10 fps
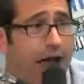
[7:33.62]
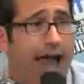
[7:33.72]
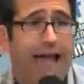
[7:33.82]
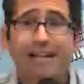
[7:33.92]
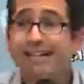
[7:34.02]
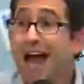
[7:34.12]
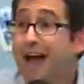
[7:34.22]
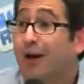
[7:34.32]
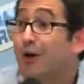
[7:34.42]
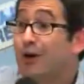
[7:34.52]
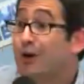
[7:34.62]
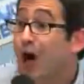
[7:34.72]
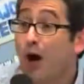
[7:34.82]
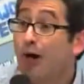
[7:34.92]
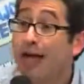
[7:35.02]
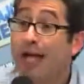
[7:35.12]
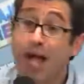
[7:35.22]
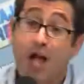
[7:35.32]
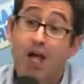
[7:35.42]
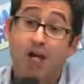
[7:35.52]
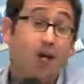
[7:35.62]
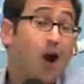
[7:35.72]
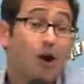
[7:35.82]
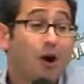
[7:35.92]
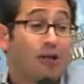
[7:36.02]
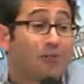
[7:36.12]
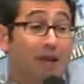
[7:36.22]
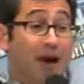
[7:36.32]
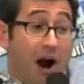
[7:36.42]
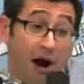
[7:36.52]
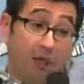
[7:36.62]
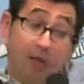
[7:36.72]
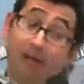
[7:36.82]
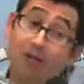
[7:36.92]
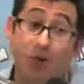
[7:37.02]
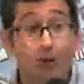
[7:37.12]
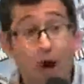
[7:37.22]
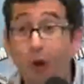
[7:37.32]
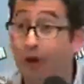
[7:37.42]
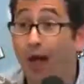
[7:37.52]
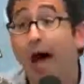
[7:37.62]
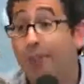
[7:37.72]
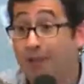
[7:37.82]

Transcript: And it's not who you know. Like, you don't go into PR because you know a lot of